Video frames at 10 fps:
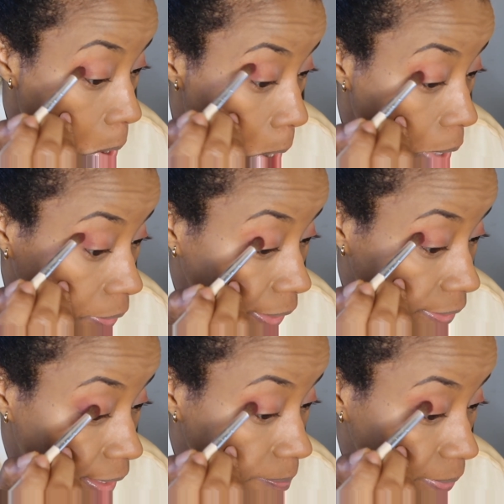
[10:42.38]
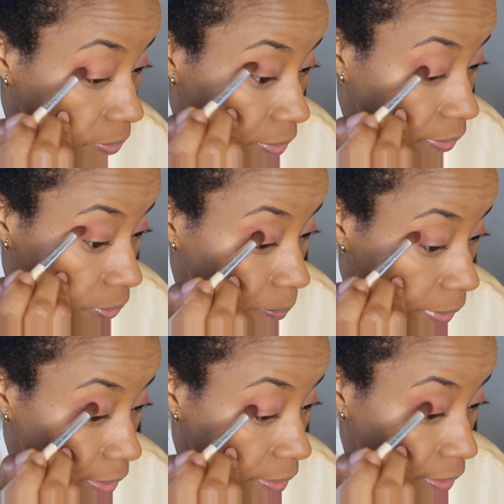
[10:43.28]
and let that build a little
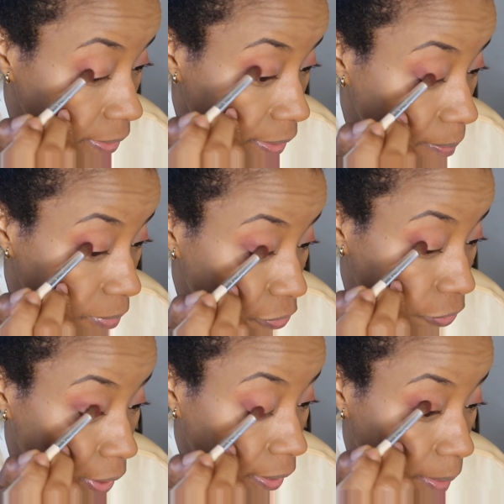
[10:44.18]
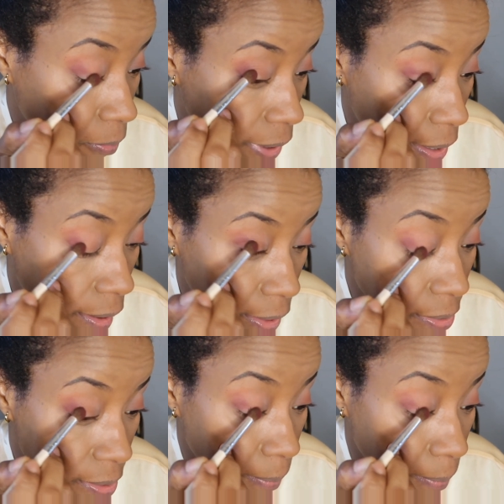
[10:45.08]
bit before I come right on to